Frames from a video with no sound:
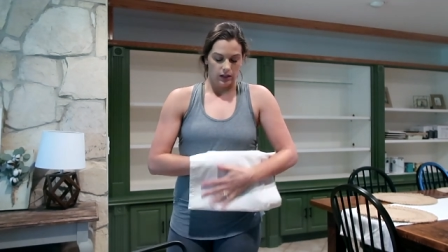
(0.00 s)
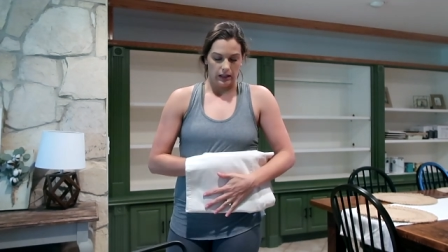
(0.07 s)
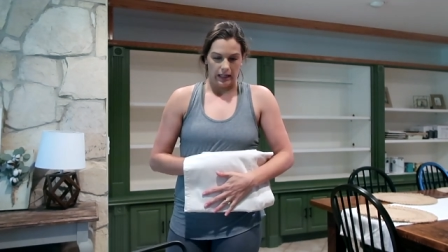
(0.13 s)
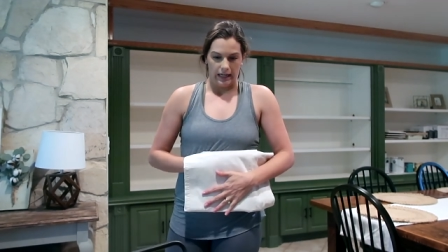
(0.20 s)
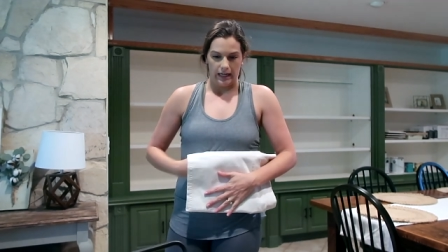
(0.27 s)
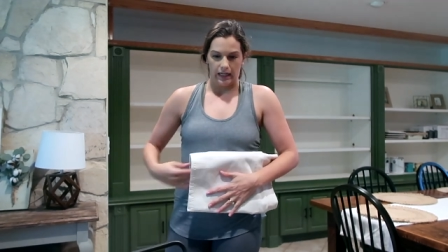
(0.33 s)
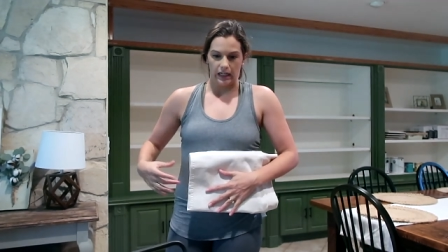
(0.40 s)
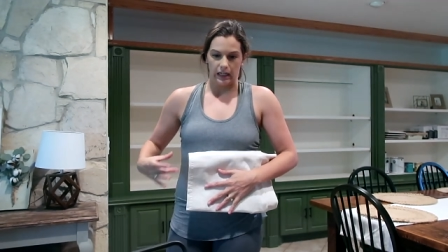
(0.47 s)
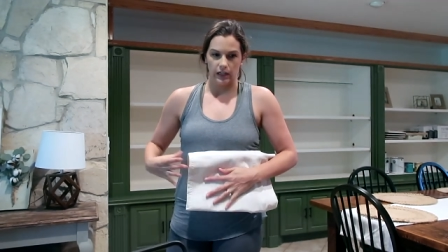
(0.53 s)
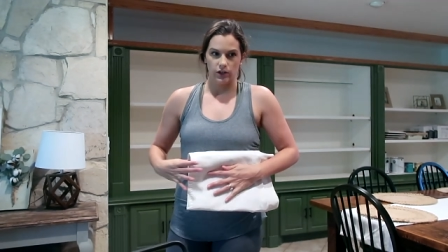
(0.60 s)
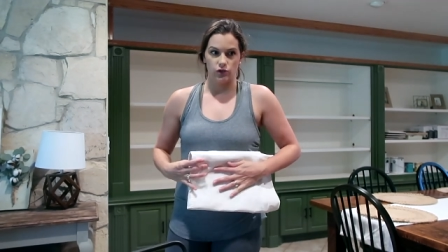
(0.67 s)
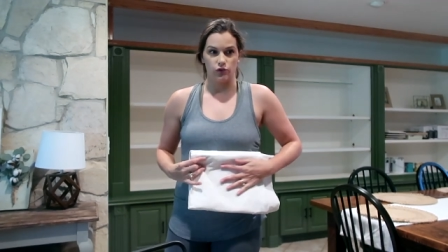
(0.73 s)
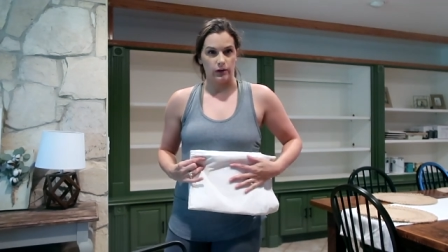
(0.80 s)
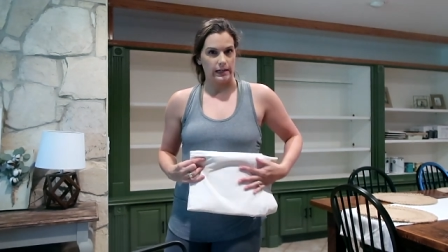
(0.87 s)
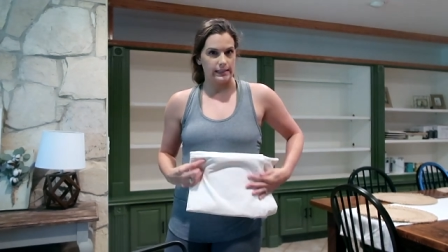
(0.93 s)
like
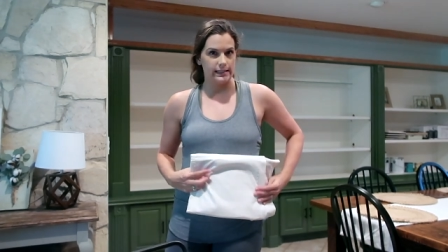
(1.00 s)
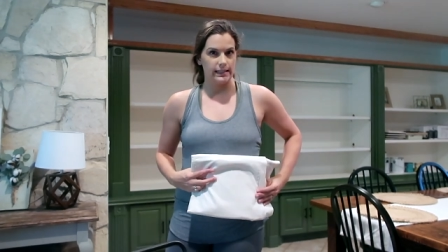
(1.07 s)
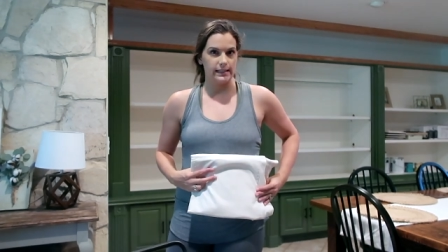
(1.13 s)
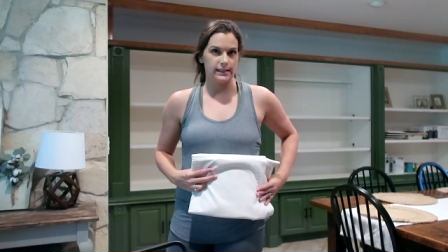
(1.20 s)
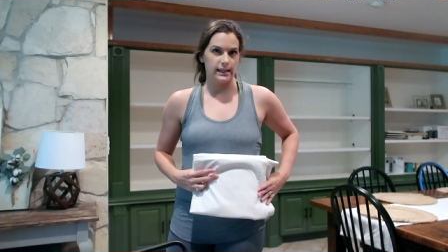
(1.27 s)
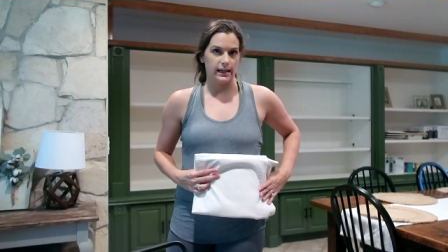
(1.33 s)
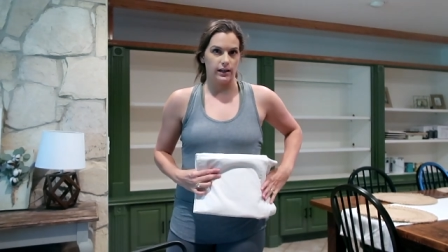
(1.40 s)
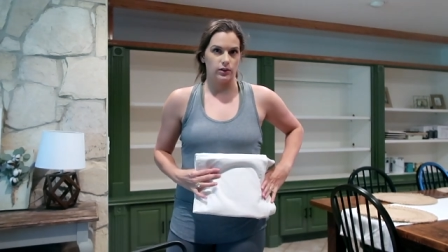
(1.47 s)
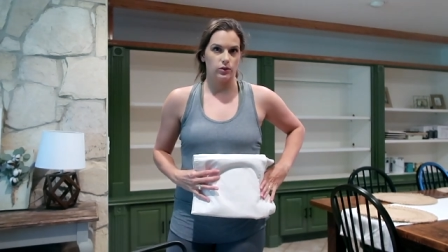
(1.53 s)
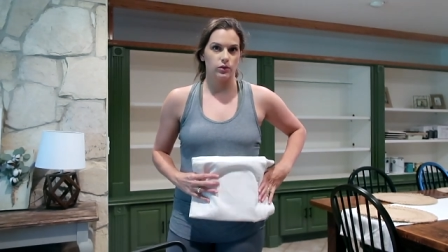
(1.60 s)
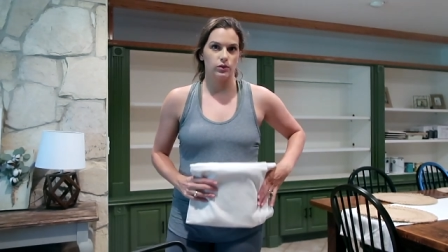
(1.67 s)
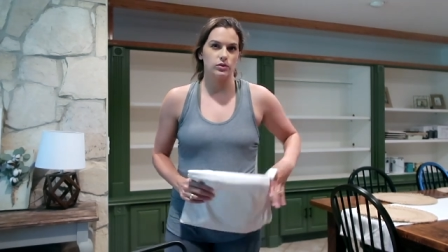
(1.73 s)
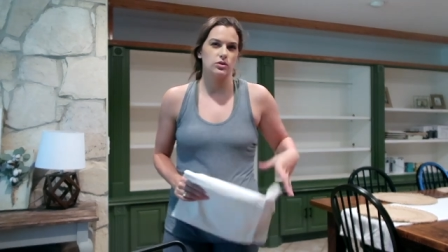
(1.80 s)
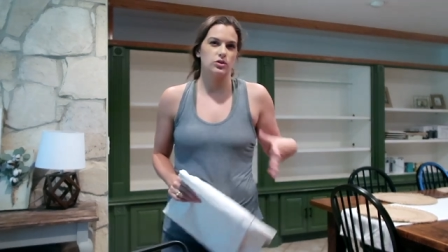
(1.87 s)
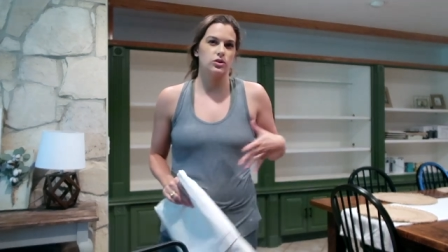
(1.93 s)
dressy
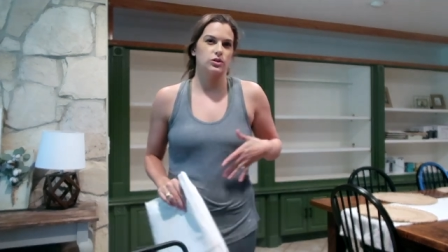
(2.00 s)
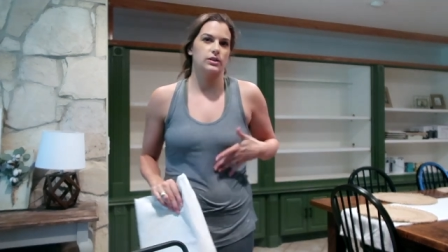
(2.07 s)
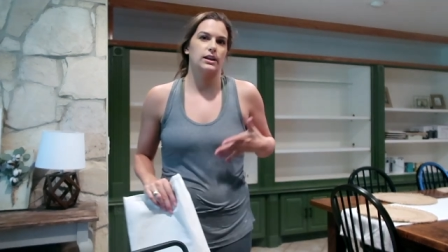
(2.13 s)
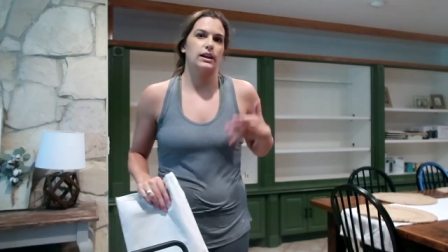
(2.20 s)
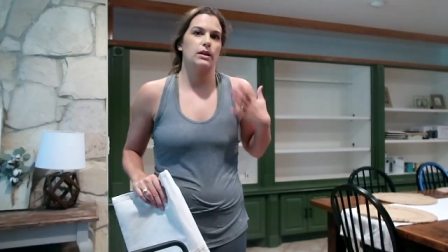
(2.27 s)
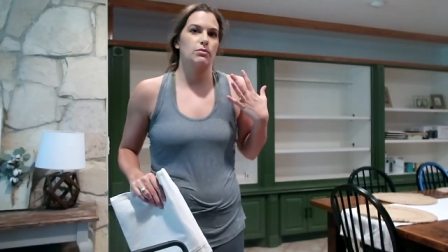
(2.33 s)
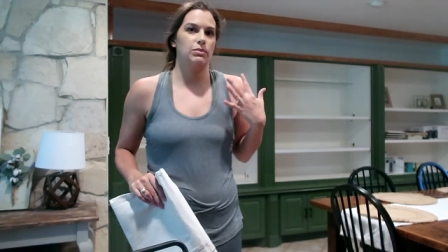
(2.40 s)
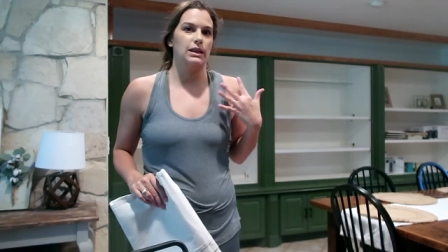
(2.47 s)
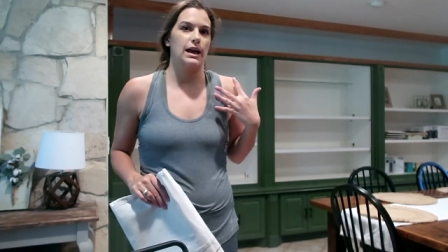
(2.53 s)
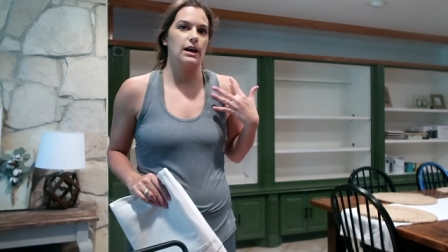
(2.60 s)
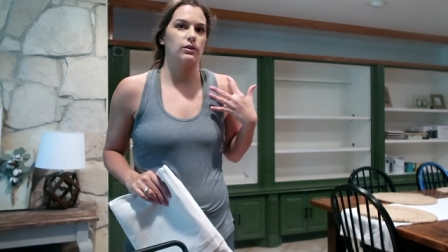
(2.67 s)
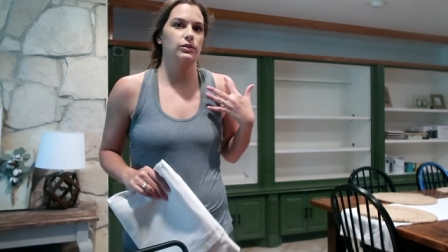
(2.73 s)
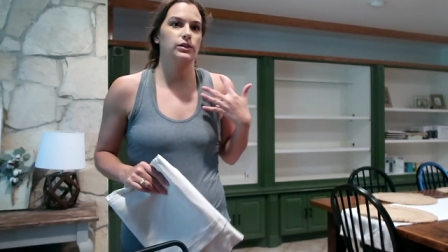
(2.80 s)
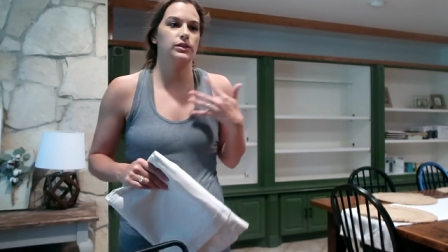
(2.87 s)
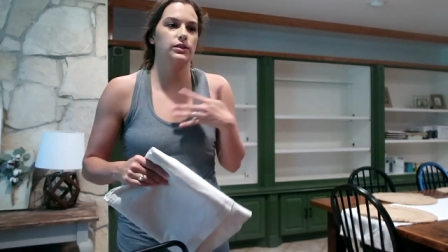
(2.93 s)
sandals and just like a
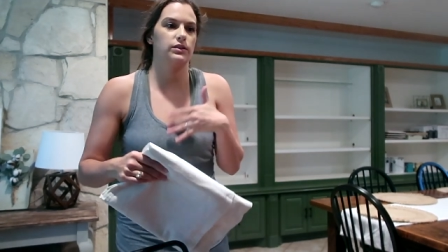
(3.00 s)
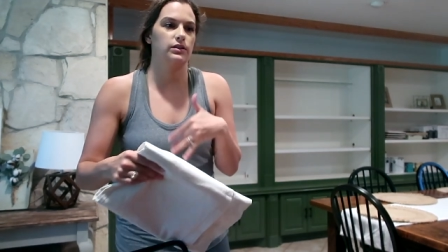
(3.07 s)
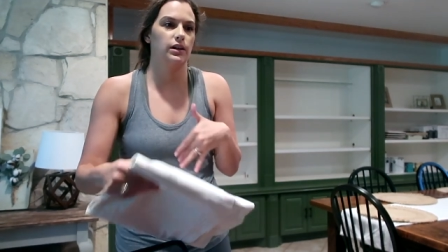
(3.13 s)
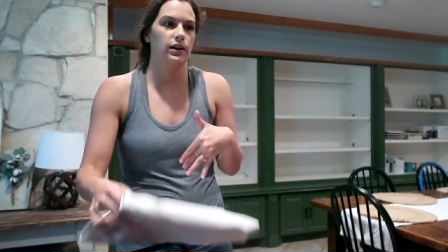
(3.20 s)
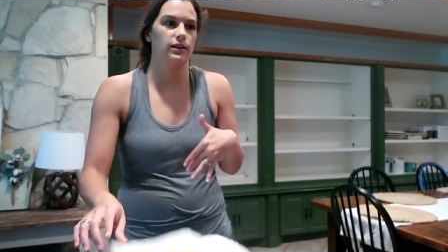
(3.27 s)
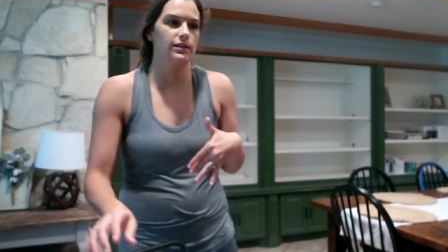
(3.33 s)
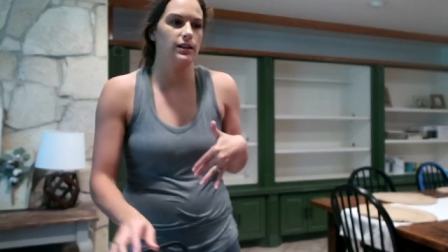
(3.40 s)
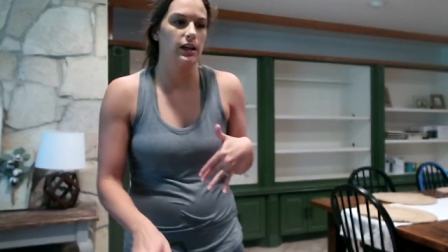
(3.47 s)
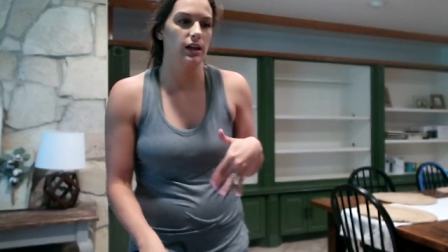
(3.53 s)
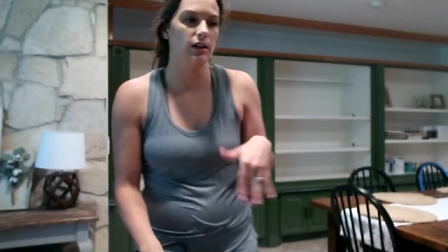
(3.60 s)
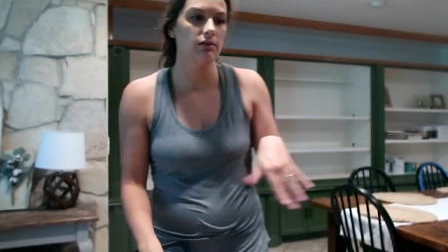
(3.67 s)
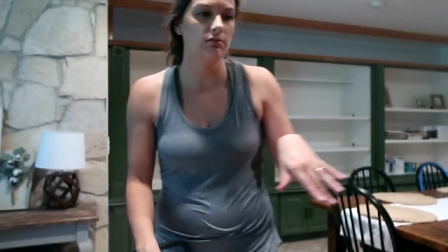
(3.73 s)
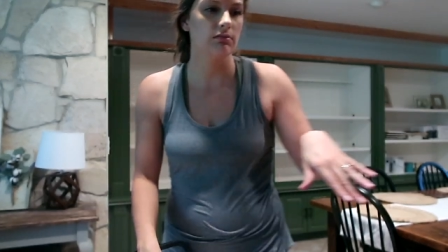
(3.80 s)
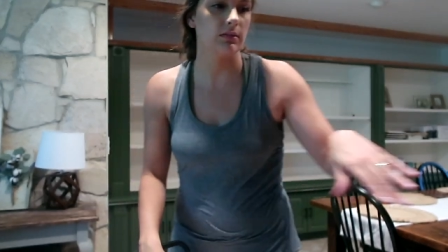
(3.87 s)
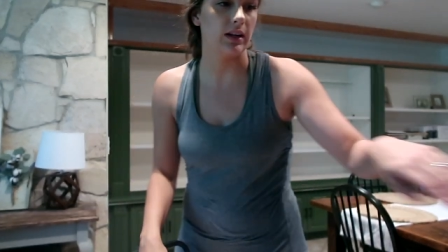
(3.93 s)
blouse tucked
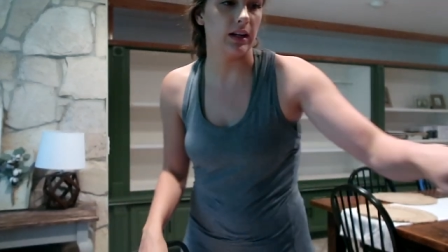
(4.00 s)
in.